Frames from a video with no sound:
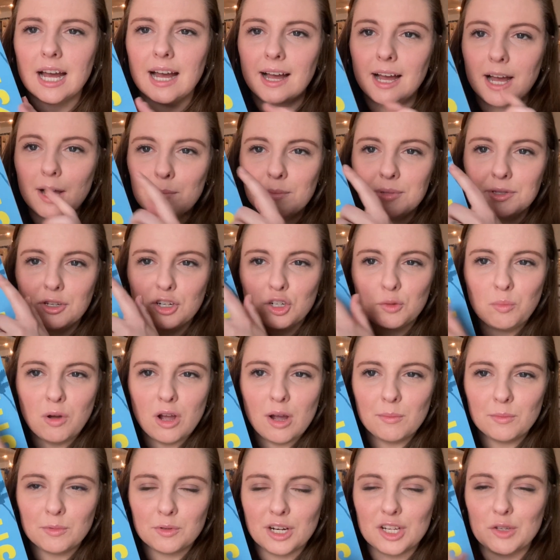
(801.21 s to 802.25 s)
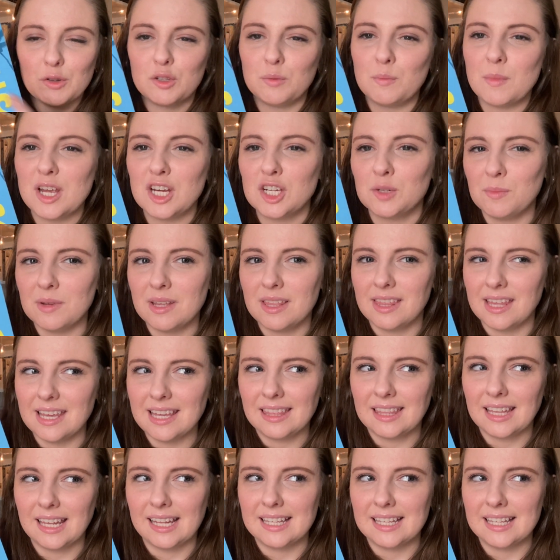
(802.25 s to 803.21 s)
Um, but there's palm trees, which makes me think that